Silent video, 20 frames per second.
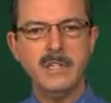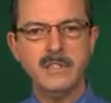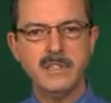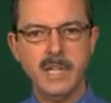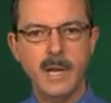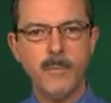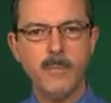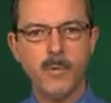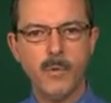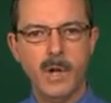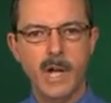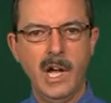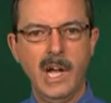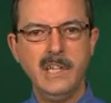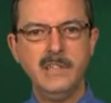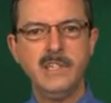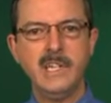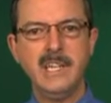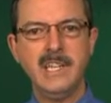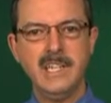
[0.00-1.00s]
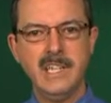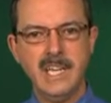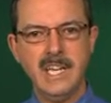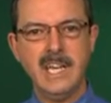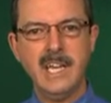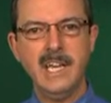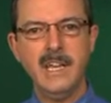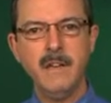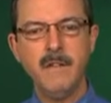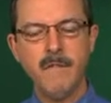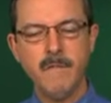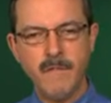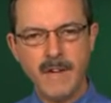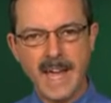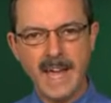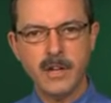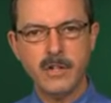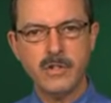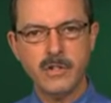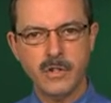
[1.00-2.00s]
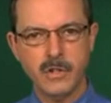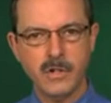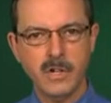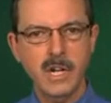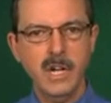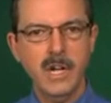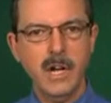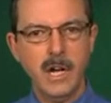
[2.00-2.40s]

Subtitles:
summarize a key factor